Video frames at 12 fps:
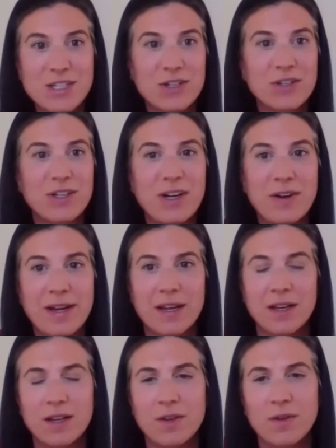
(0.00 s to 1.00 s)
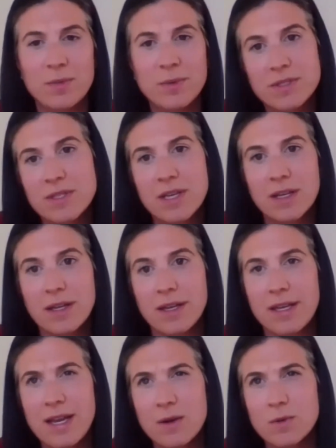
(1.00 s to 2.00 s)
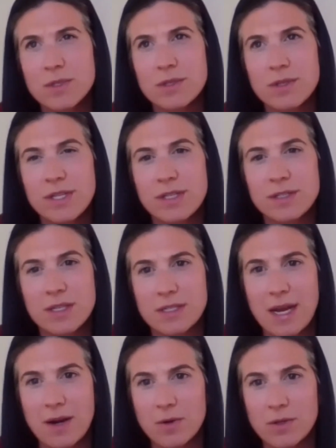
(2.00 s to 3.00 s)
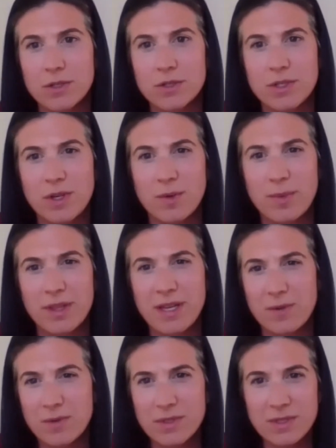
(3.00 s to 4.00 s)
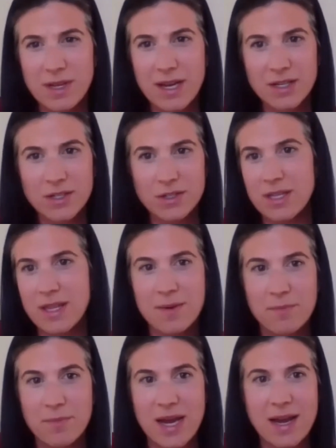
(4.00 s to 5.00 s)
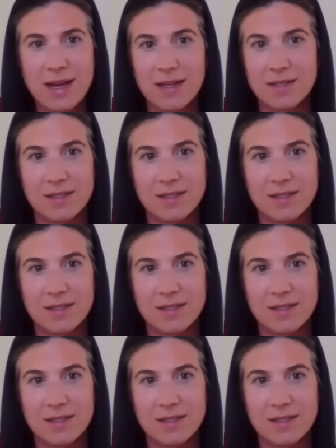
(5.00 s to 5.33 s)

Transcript: as you're going. And you almost think like, yeah, it was 36 hours or so, but that wasn't actually that bad.